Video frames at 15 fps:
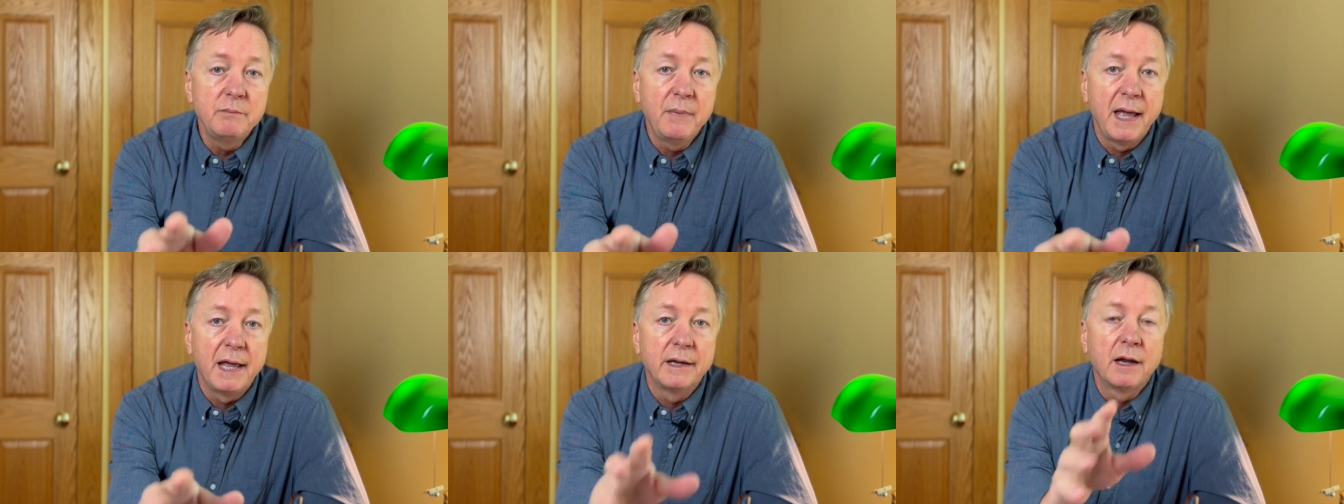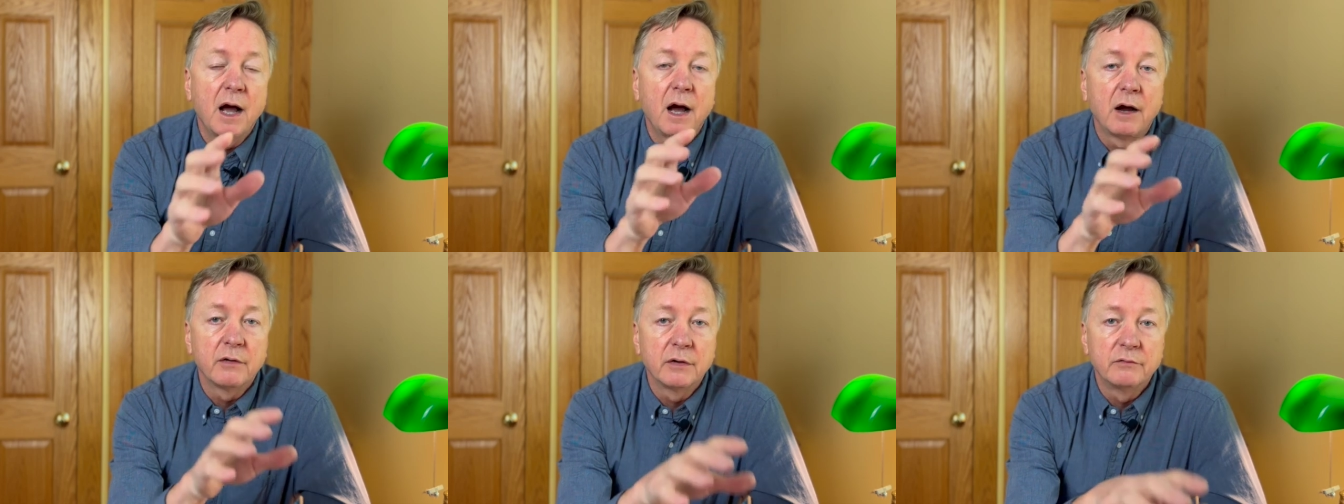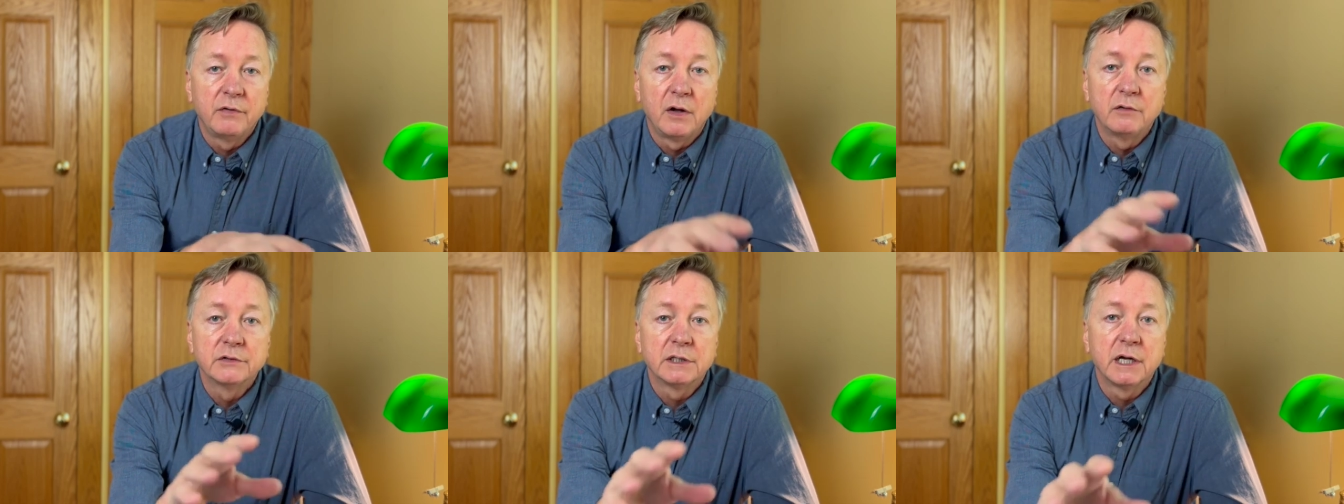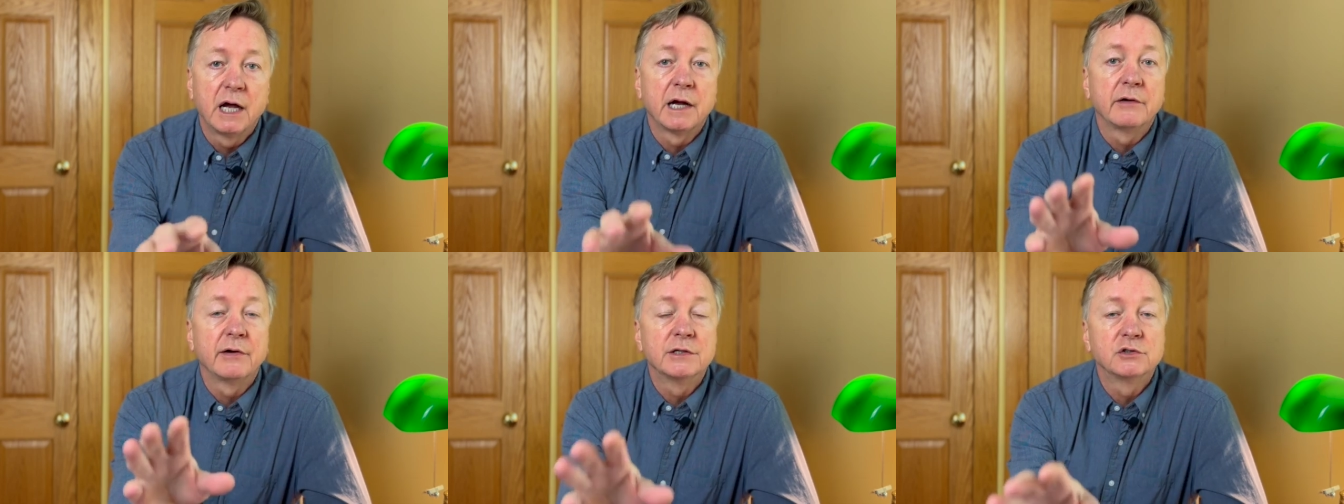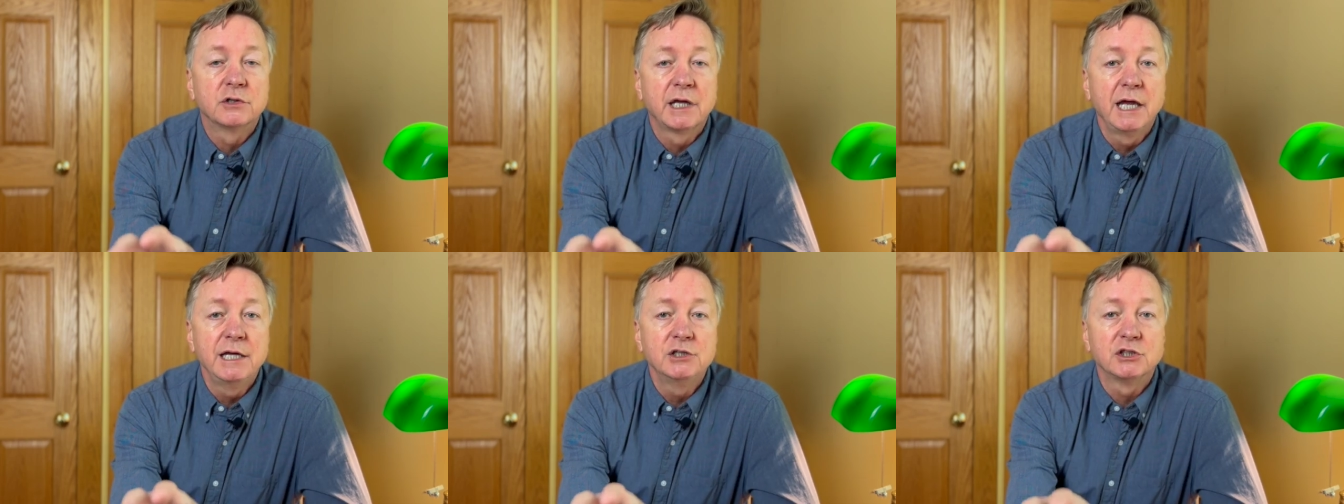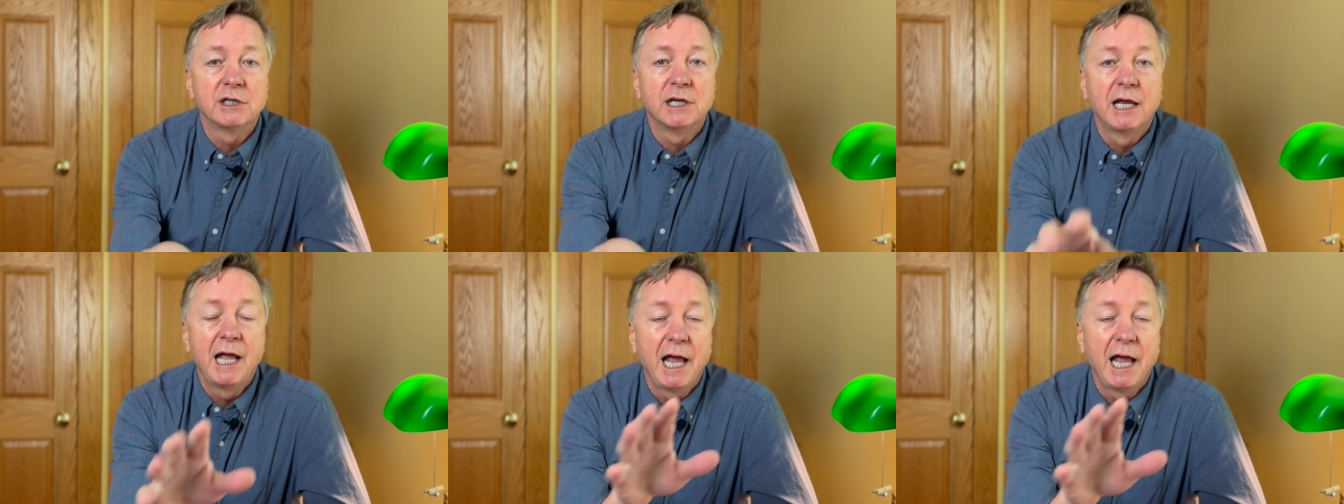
men are involved in higher education.